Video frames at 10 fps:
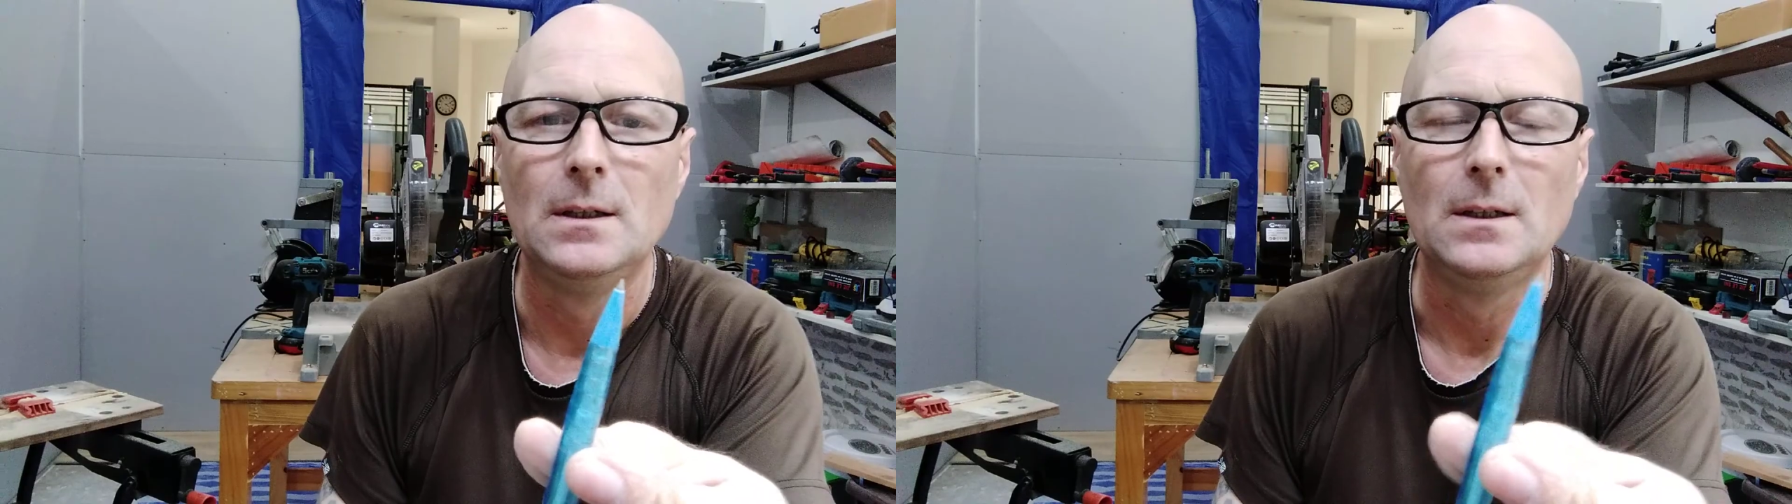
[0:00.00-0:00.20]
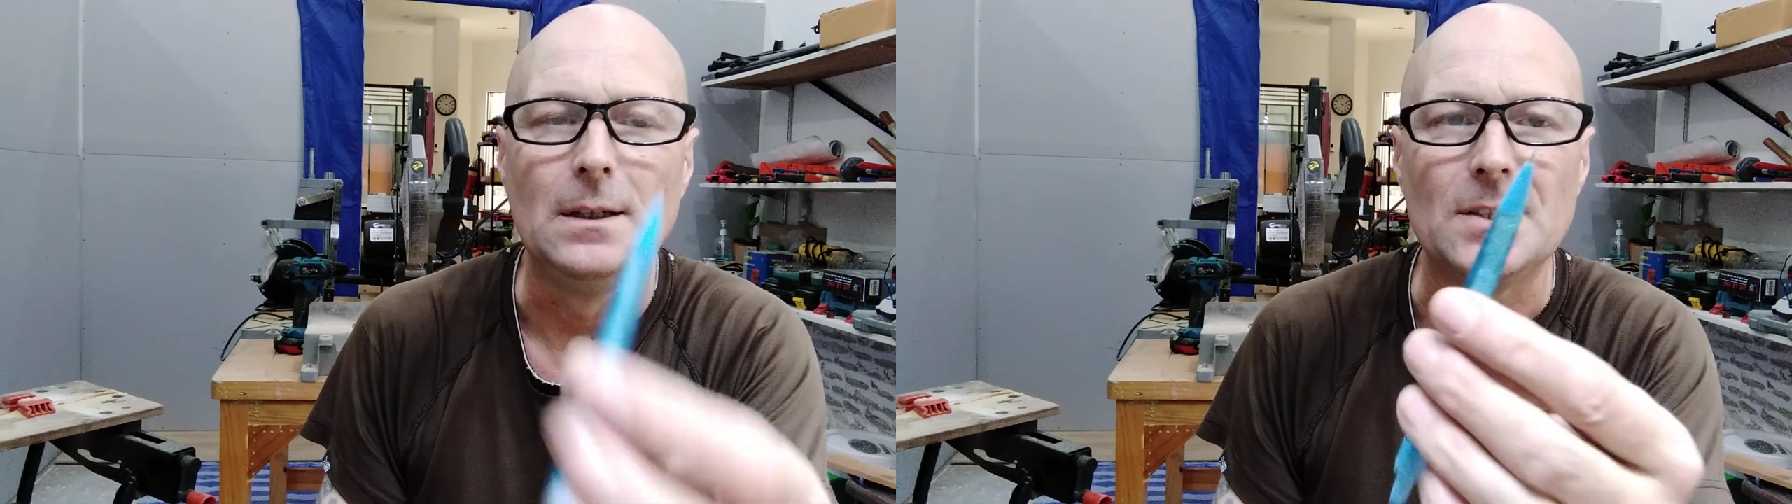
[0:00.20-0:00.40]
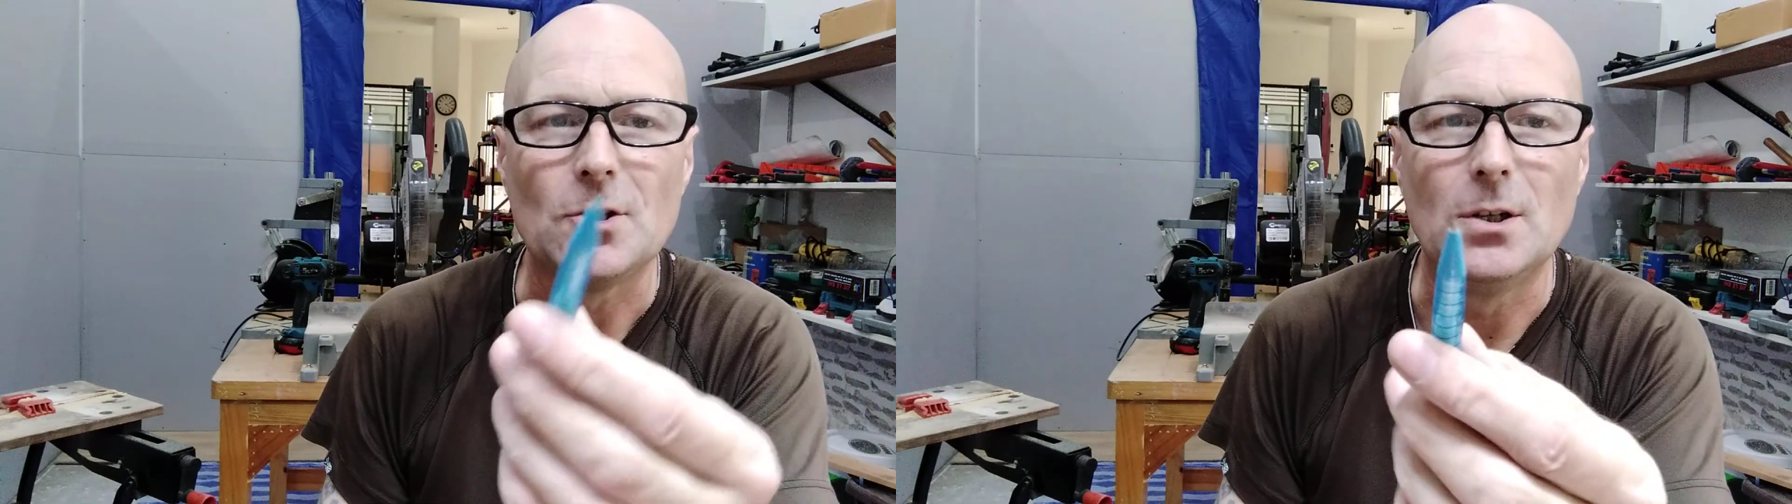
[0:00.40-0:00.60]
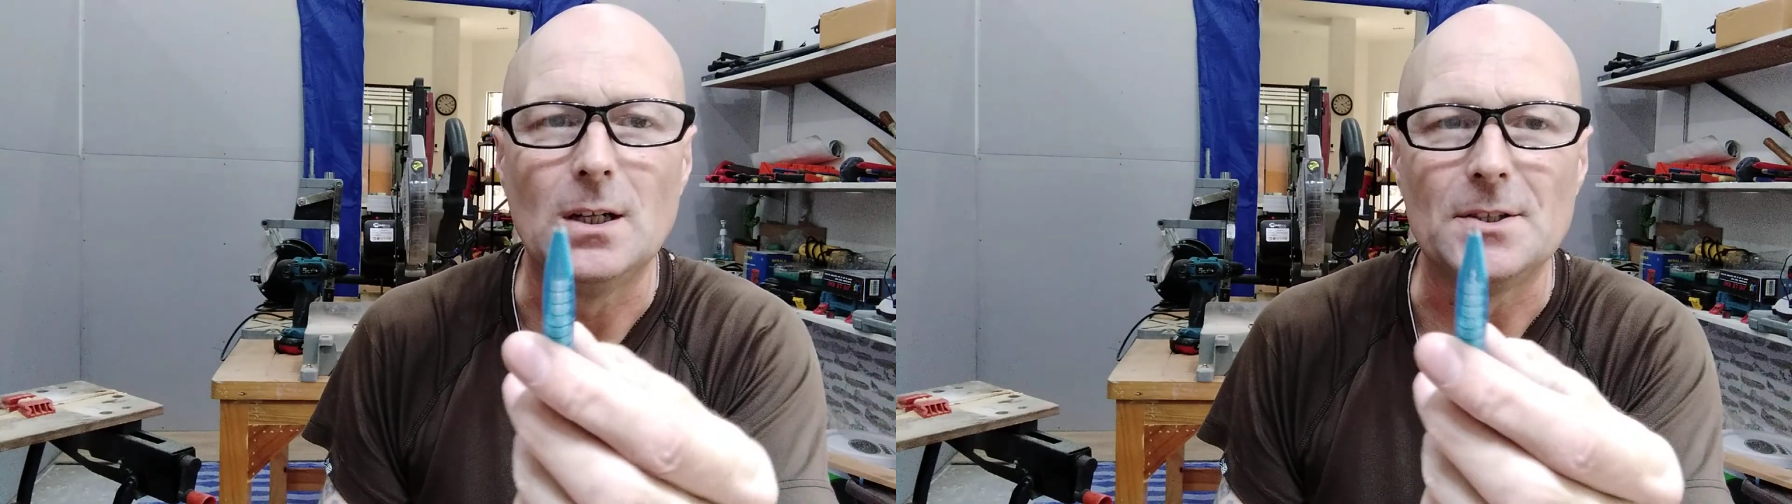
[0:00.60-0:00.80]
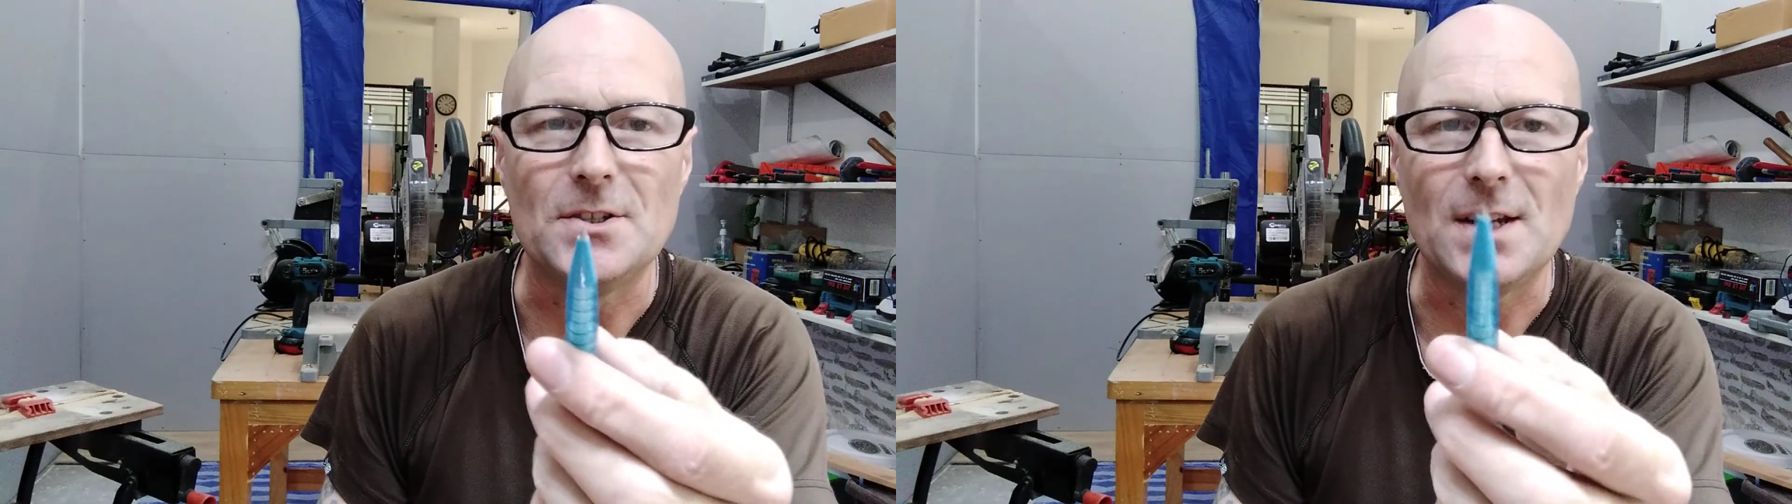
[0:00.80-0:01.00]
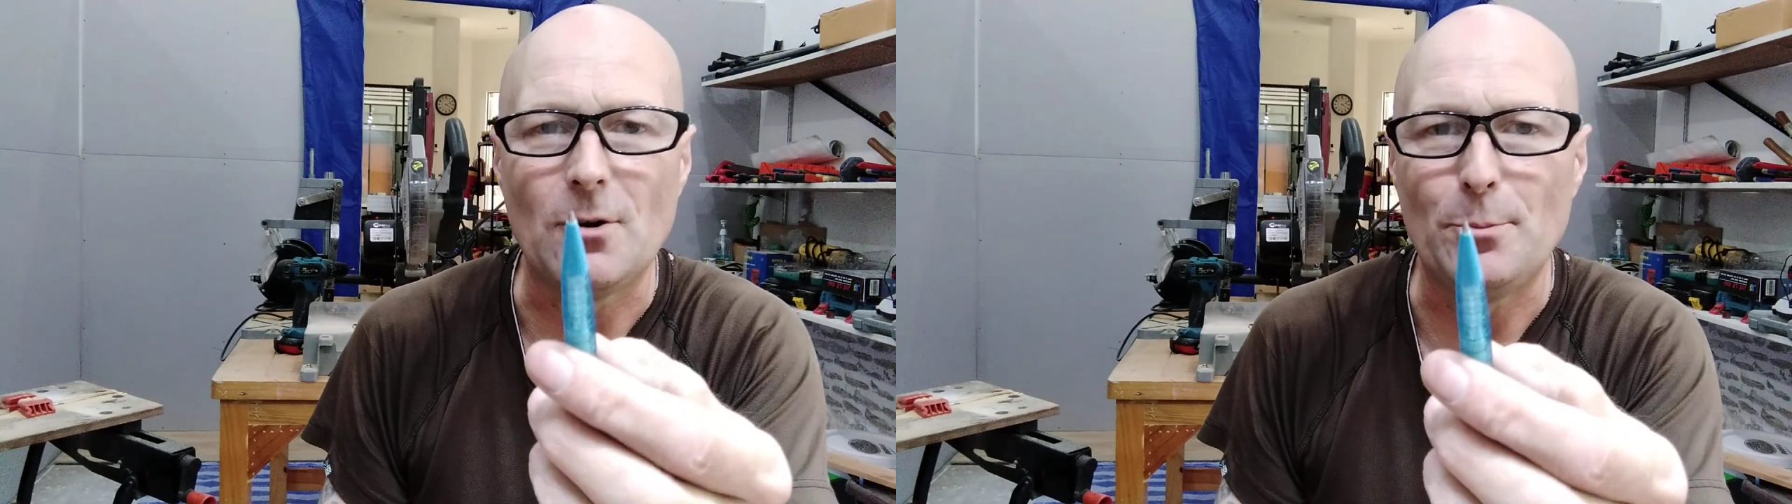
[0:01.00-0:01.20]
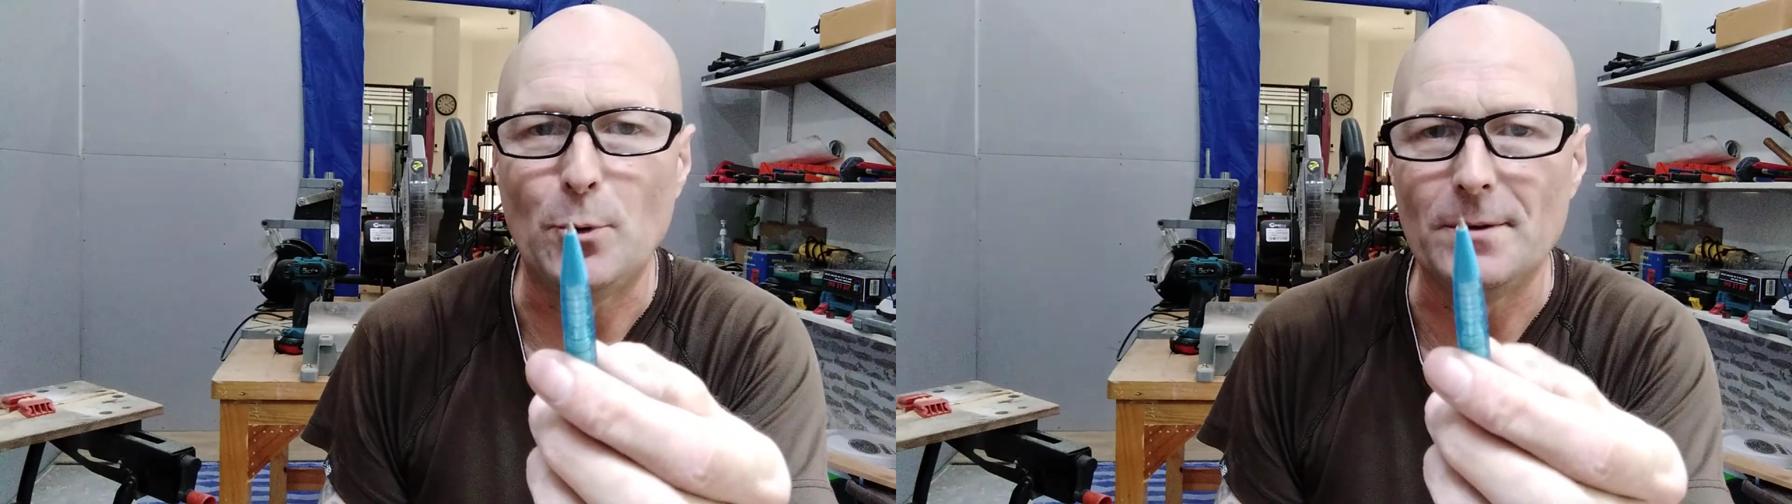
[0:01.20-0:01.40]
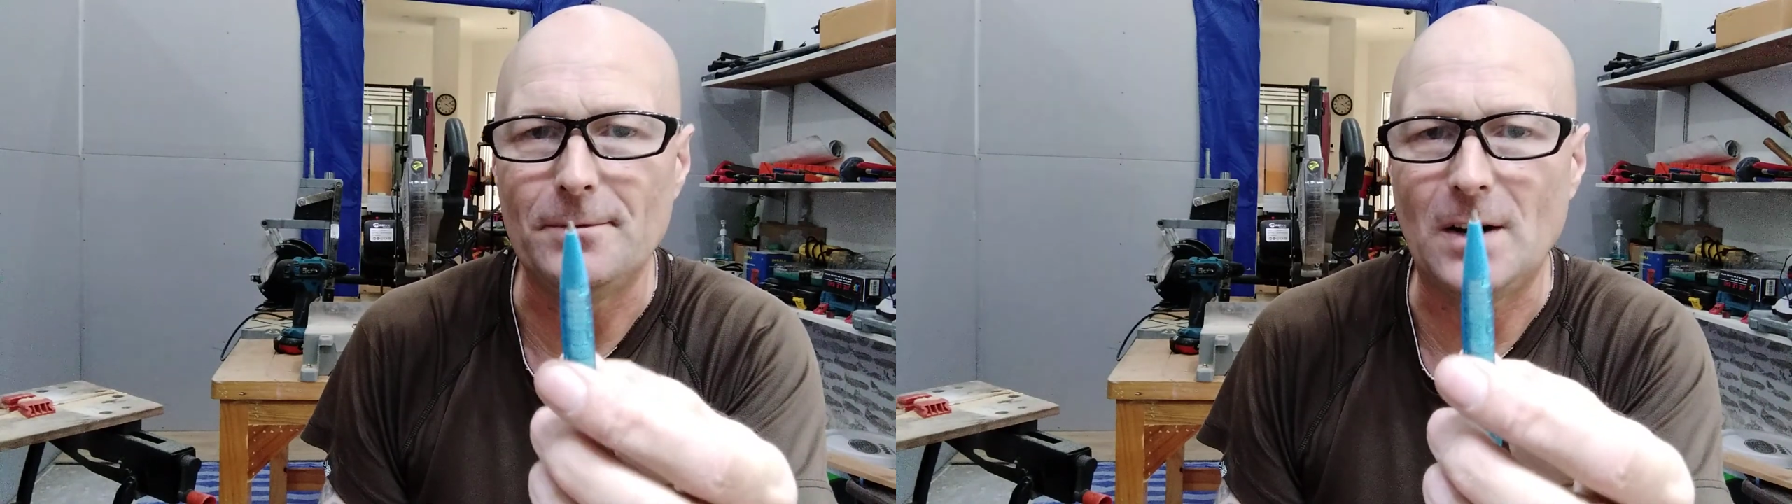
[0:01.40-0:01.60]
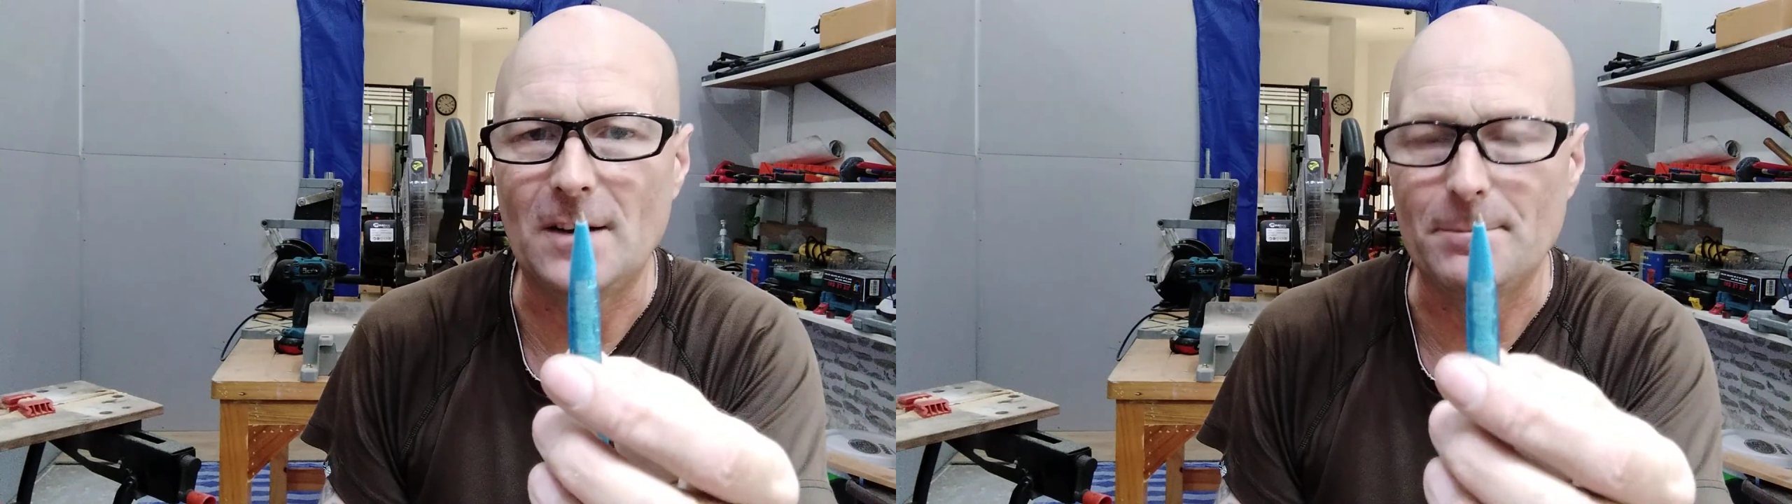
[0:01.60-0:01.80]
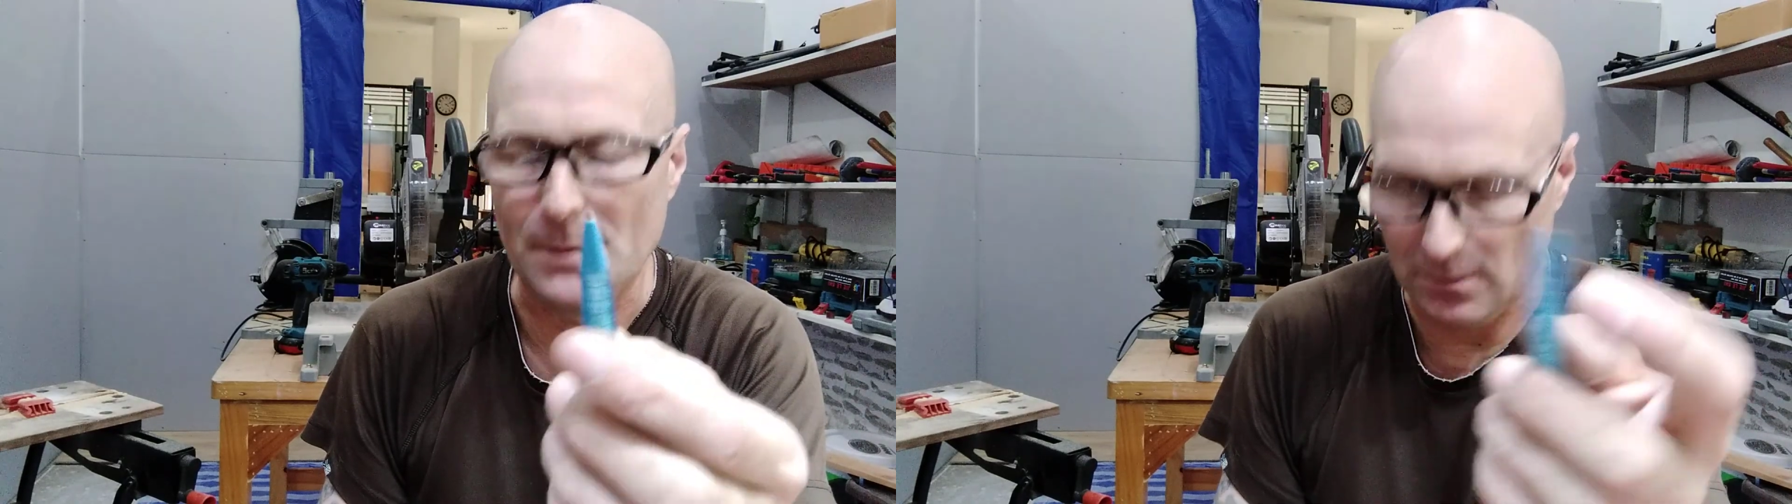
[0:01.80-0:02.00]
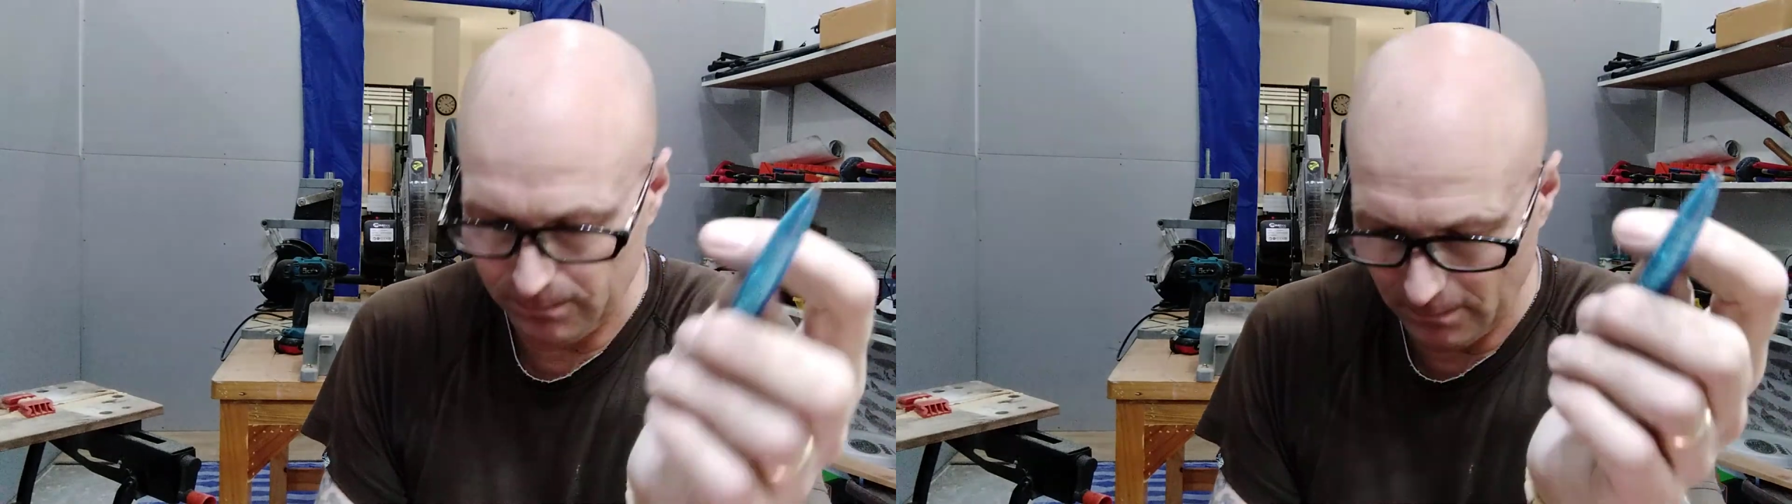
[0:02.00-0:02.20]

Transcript: it's got a 0.5mm